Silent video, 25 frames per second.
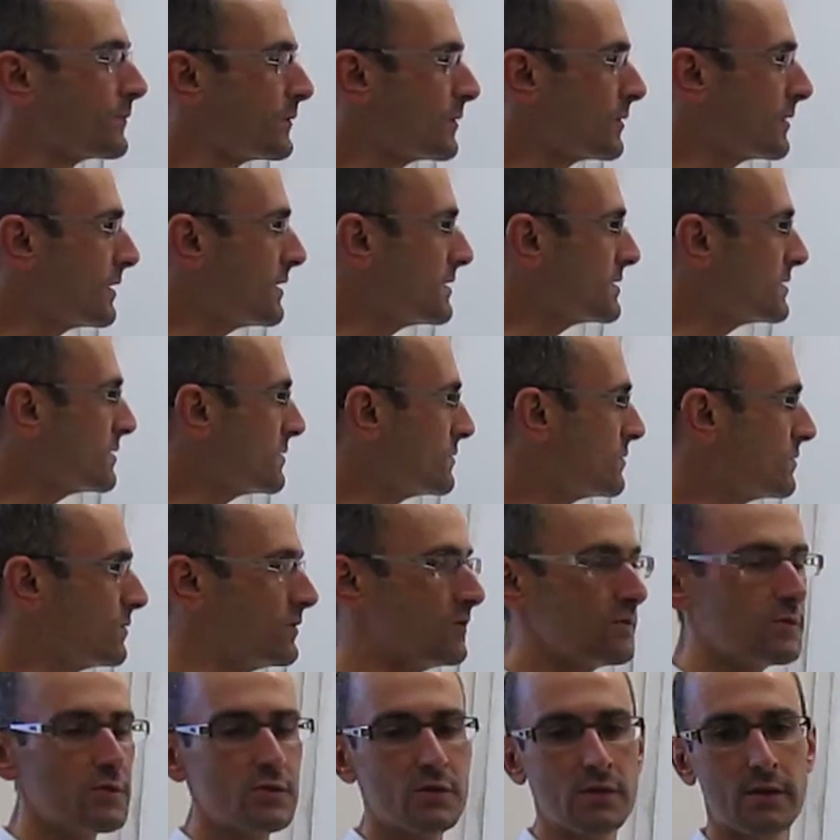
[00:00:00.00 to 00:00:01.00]
Okay, so
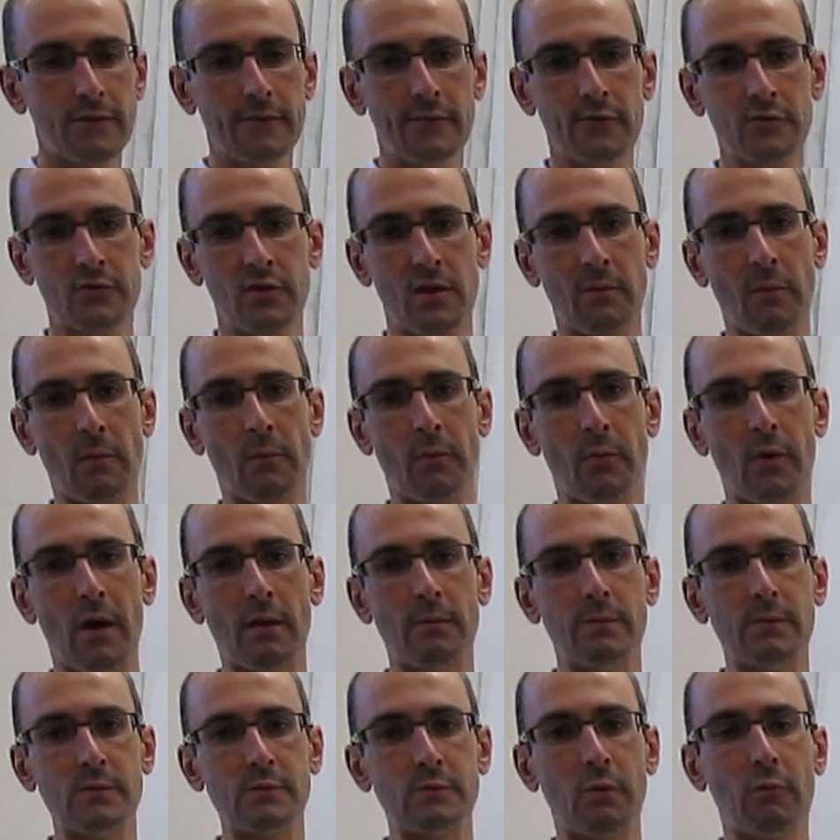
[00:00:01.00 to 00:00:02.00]
to, to solve those type of
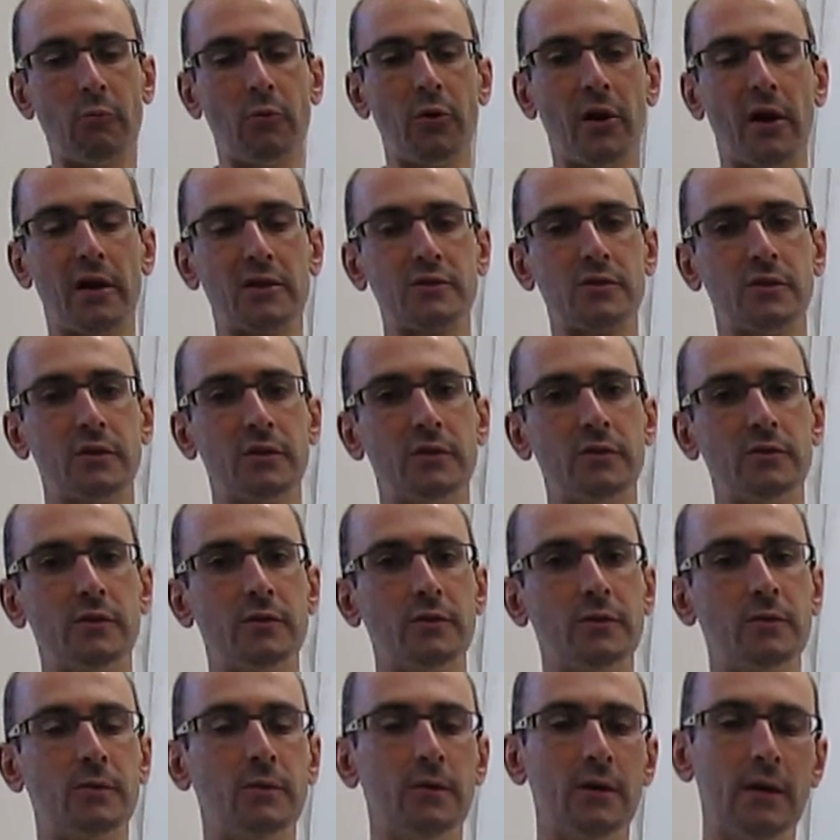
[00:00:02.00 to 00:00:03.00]
problems, what we're actually going to
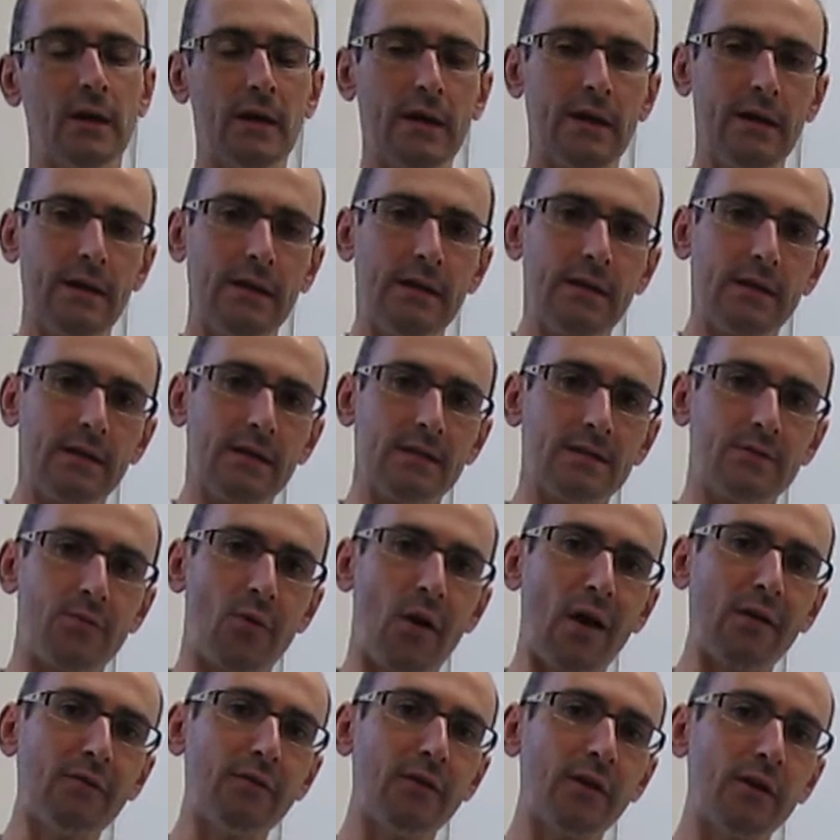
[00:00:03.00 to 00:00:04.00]
do is
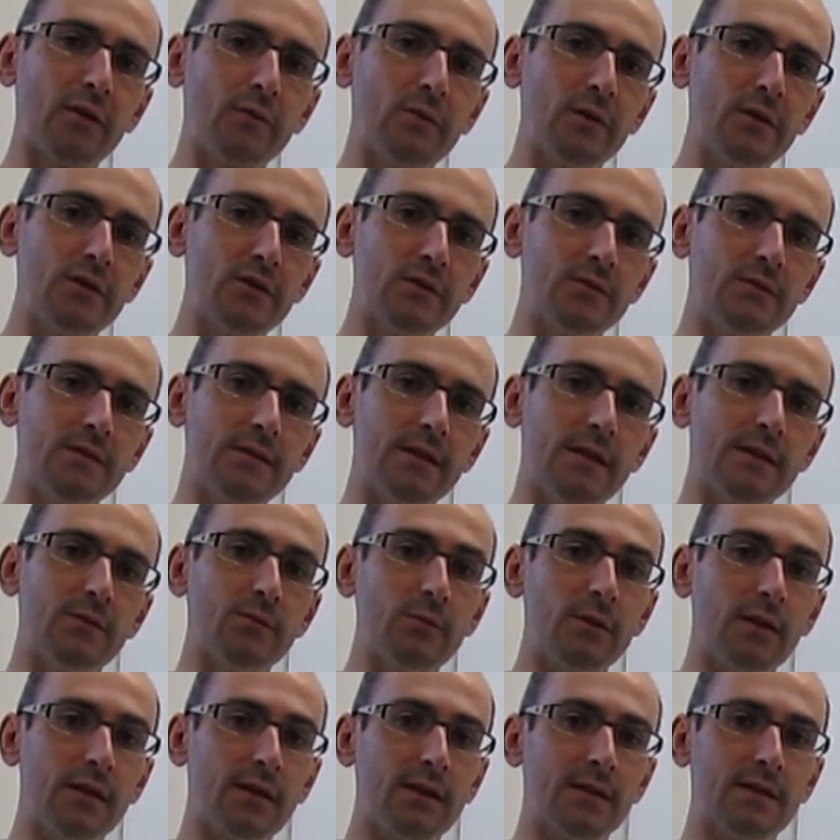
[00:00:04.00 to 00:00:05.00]
derive an equation that
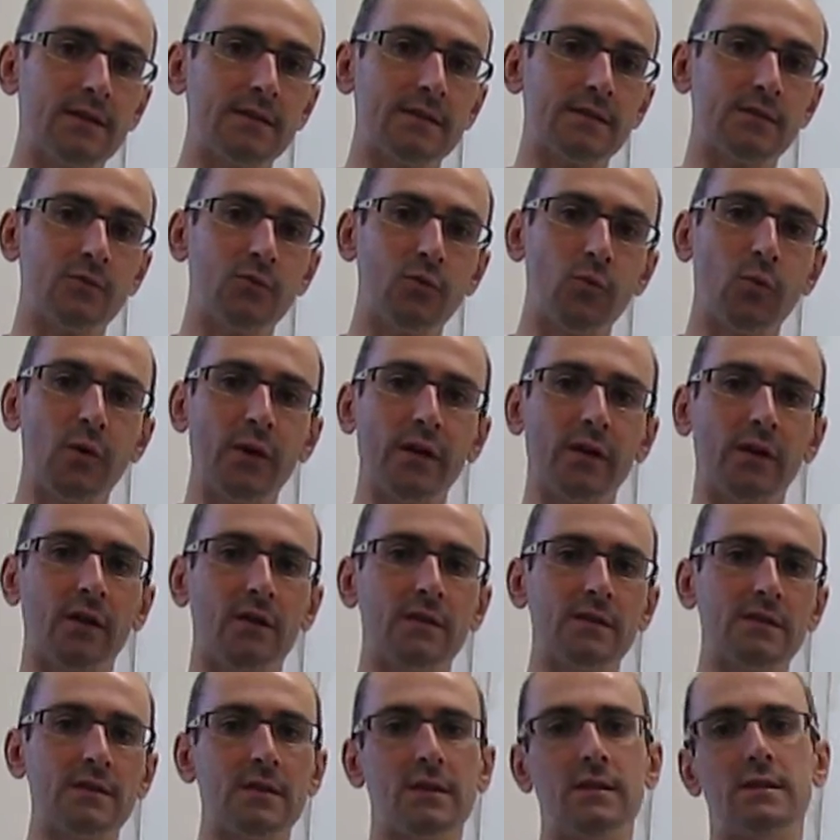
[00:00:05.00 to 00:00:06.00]
relates two rate
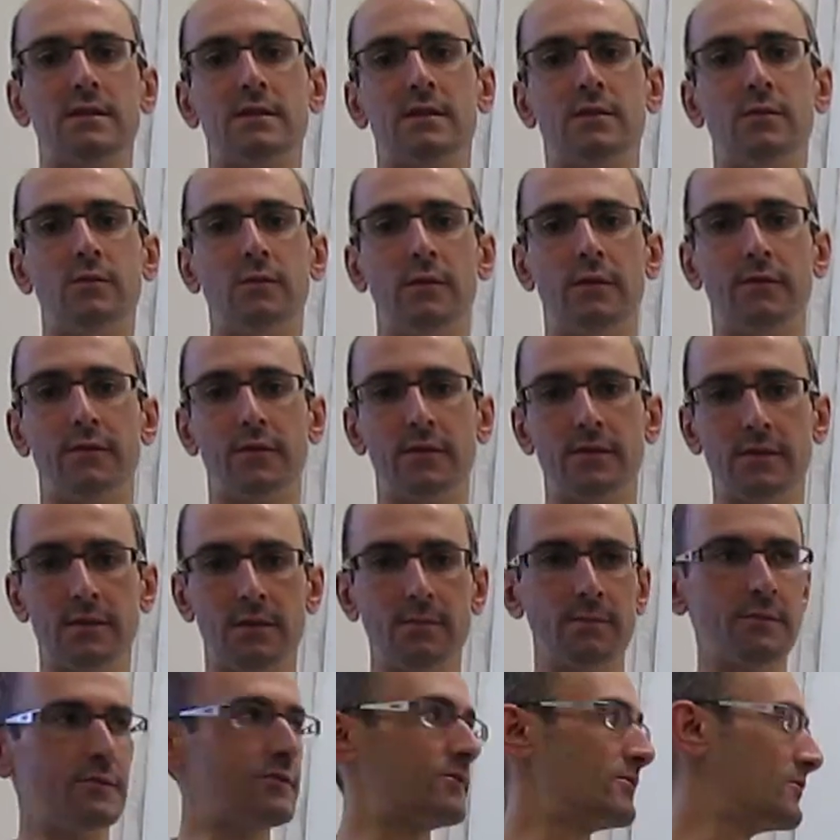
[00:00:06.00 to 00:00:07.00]
constants at two different
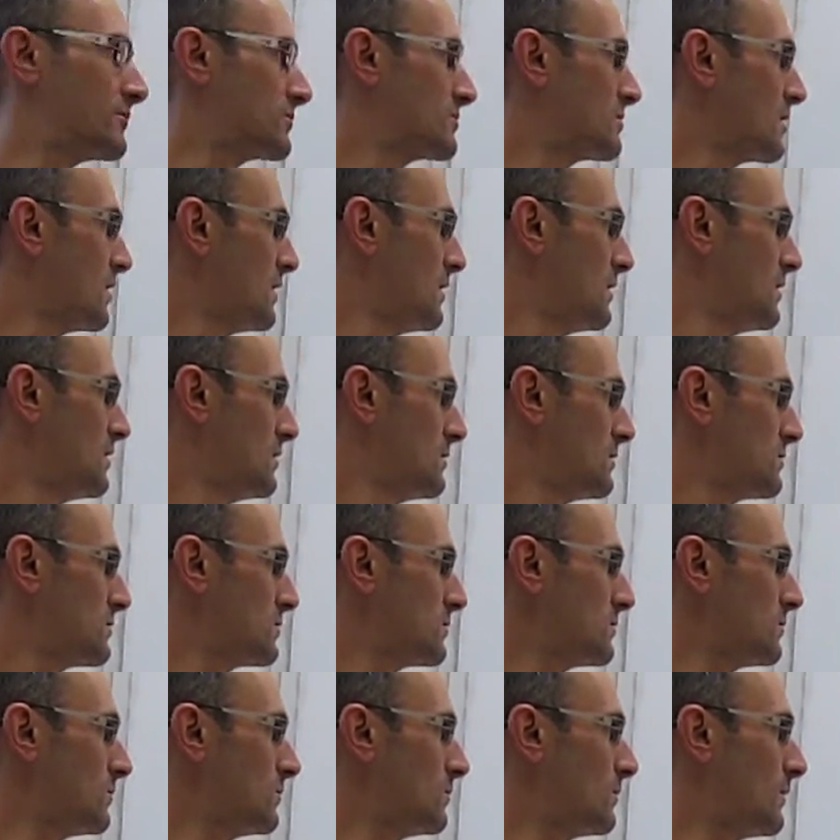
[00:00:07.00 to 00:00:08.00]
temperatures
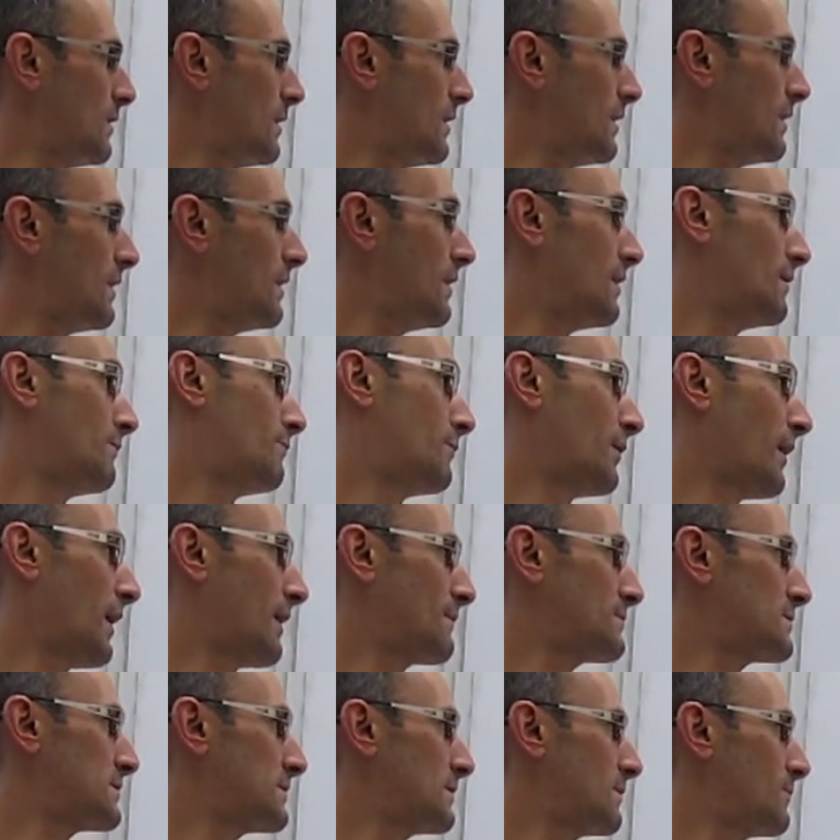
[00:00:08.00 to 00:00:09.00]
to
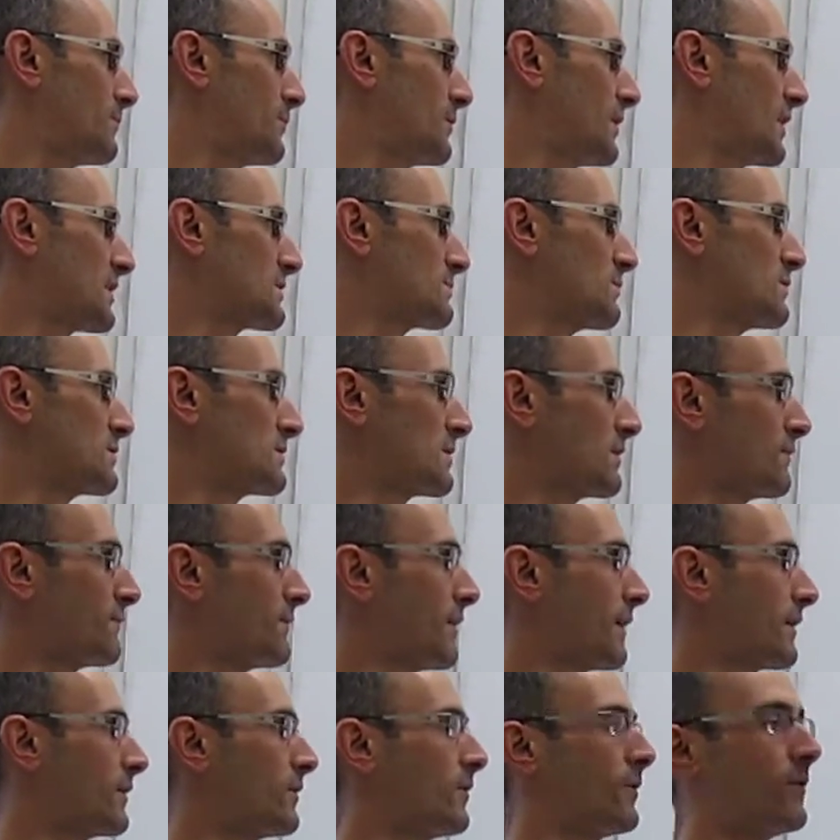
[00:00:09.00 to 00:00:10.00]
perhaps the pre-exponential
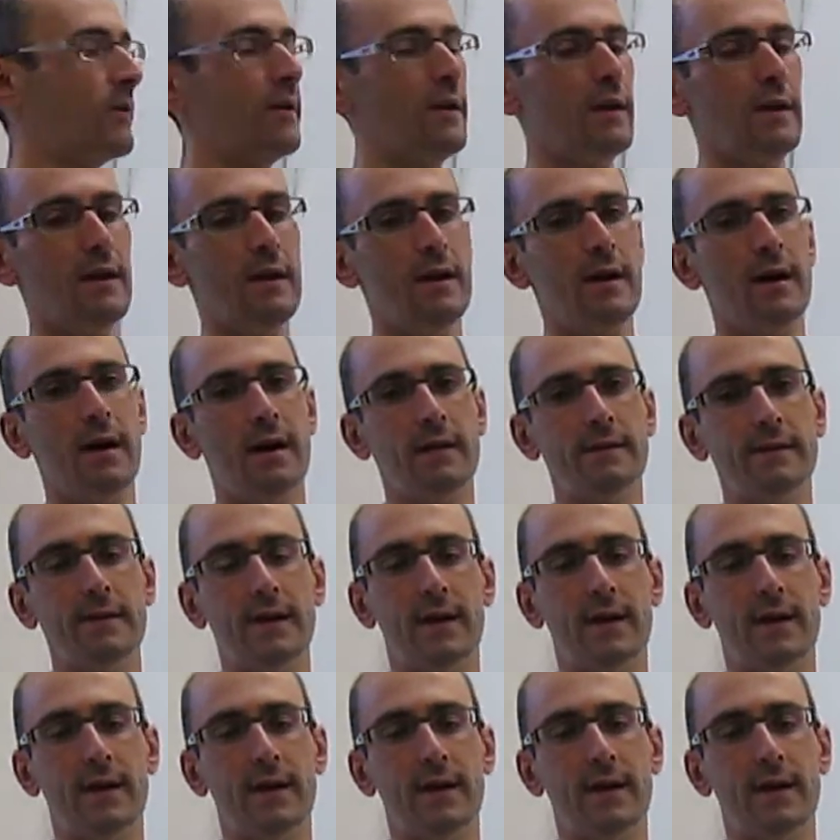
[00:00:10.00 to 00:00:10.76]
factor and the